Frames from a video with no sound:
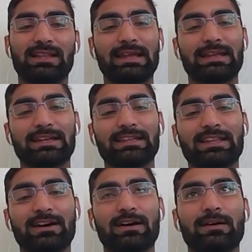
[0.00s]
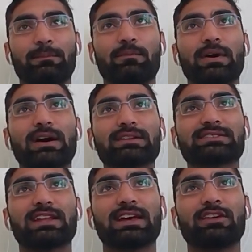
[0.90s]
like in the past
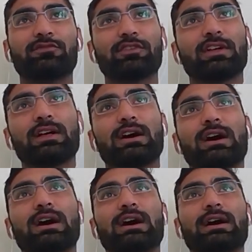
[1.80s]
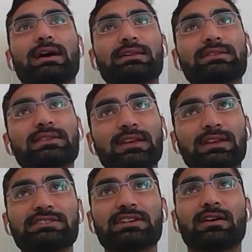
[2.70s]
life, as
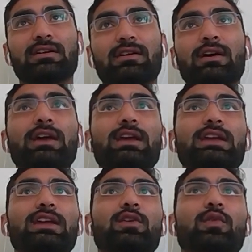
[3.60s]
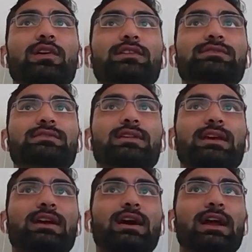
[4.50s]
he shared, he was a
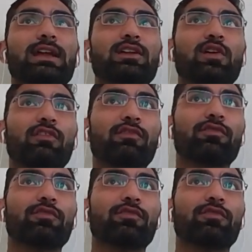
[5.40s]
kind of